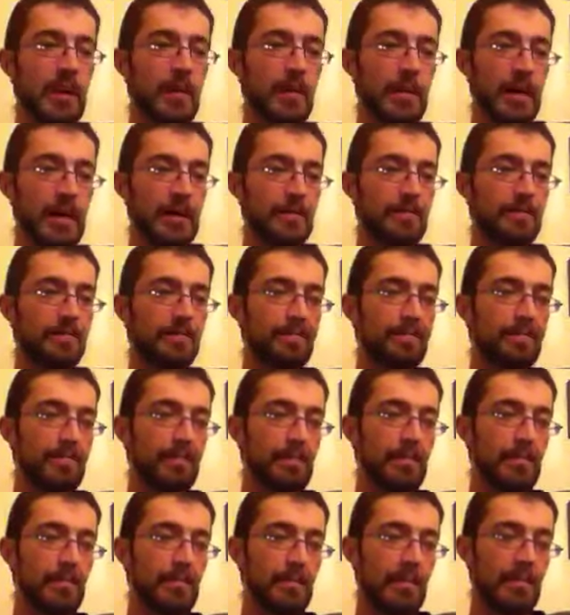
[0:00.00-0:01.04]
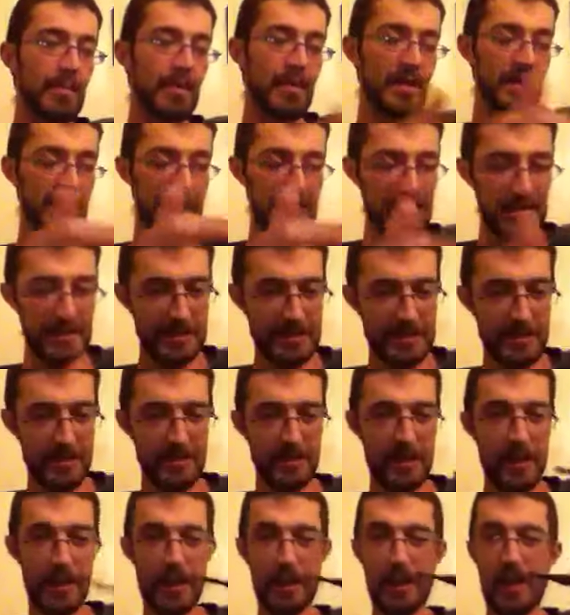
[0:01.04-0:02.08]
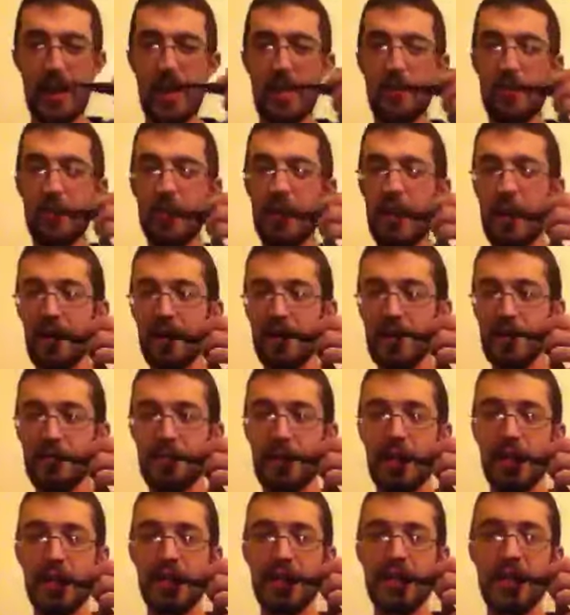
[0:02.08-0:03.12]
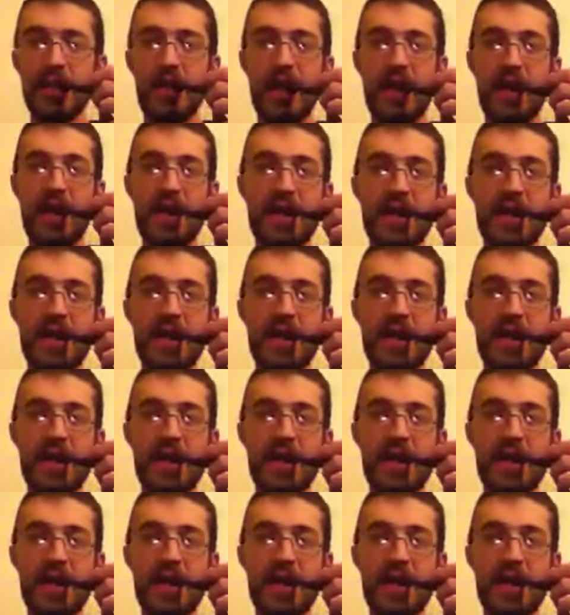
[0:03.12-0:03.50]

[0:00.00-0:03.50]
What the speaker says: But the easy way, without a sponge,